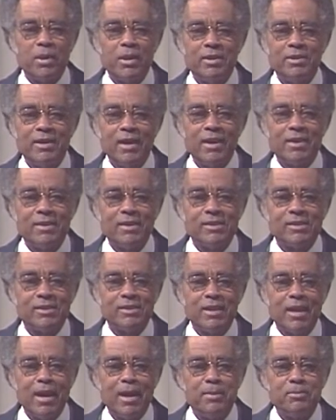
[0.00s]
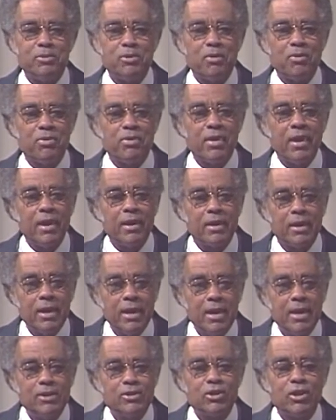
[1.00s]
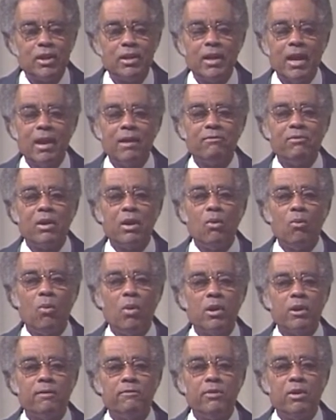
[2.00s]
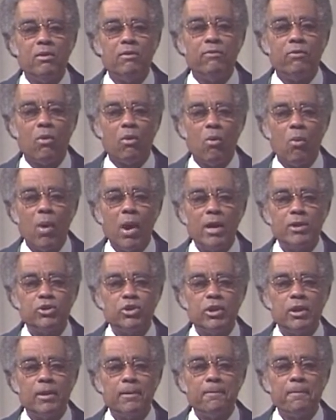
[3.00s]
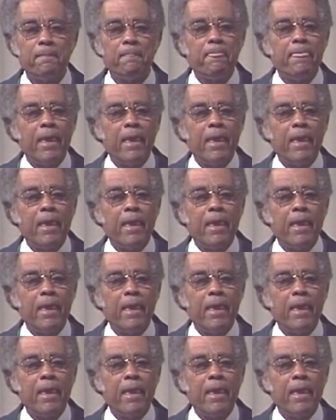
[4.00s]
want to take this time to thank each and every one of you for watching.